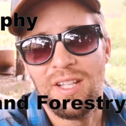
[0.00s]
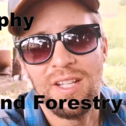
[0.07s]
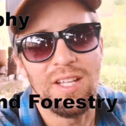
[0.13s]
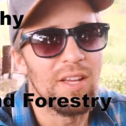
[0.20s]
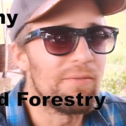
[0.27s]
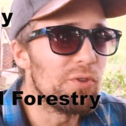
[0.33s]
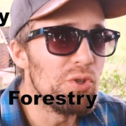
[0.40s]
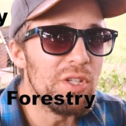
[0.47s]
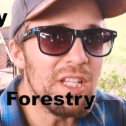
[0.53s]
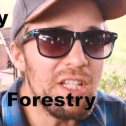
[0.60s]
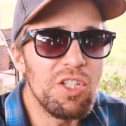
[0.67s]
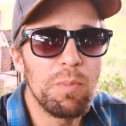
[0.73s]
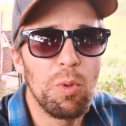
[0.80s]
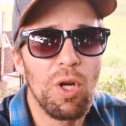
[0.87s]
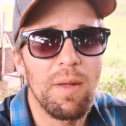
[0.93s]
If you need
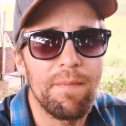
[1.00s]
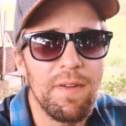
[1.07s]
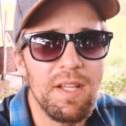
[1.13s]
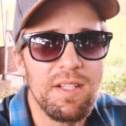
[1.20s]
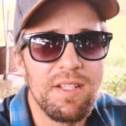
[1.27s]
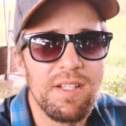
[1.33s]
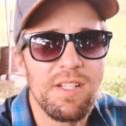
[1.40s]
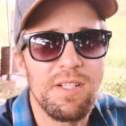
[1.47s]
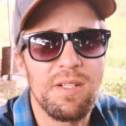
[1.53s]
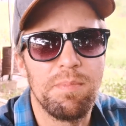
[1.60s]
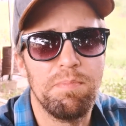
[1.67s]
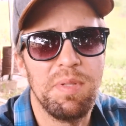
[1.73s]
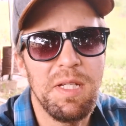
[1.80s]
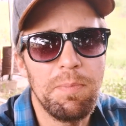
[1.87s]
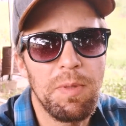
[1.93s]
to put up fences,
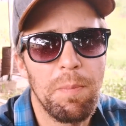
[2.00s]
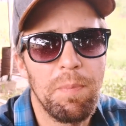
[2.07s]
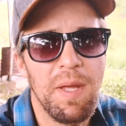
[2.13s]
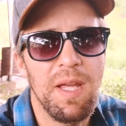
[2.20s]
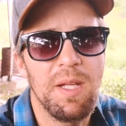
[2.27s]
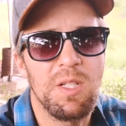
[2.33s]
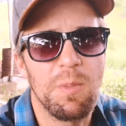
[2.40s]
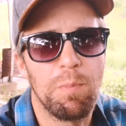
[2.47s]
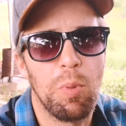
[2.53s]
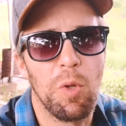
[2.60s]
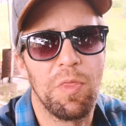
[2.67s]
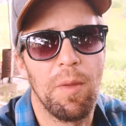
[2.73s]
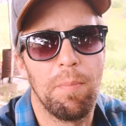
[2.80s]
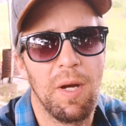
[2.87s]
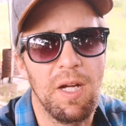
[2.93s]
be prepared to
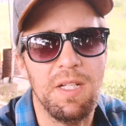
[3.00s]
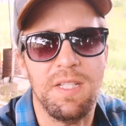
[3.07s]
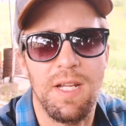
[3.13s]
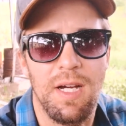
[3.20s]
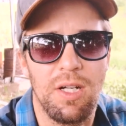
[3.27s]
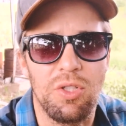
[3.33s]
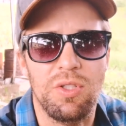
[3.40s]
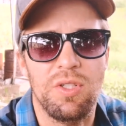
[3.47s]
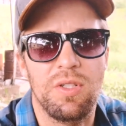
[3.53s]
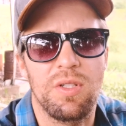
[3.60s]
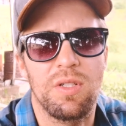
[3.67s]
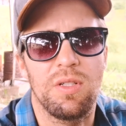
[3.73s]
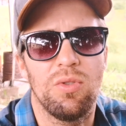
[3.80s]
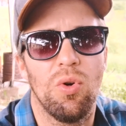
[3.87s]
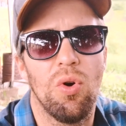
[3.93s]
put the bucks out,
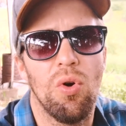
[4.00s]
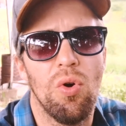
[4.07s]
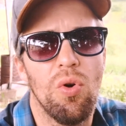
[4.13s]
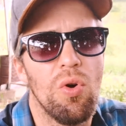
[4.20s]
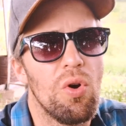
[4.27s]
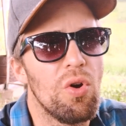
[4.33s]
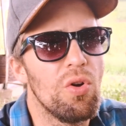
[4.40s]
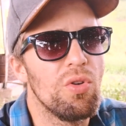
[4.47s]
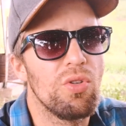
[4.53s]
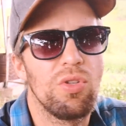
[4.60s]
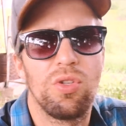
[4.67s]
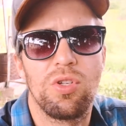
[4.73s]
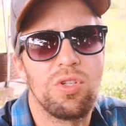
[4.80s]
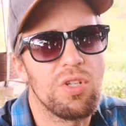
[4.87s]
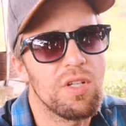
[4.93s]
or
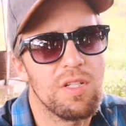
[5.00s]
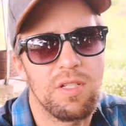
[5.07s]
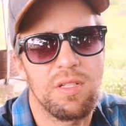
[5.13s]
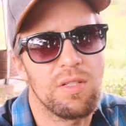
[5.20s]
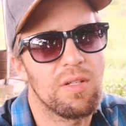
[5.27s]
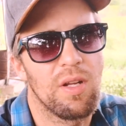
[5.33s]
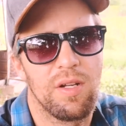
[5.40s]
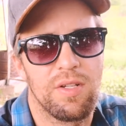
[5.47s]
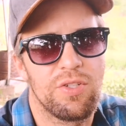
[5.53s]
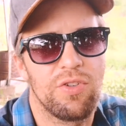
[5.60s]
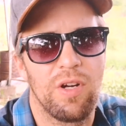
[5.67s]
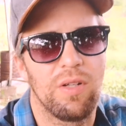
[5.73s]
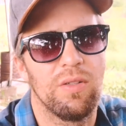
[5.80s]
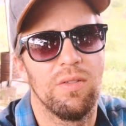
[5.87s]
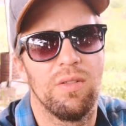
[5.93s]
you're just gonna
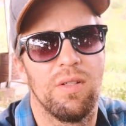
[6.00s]
struggle.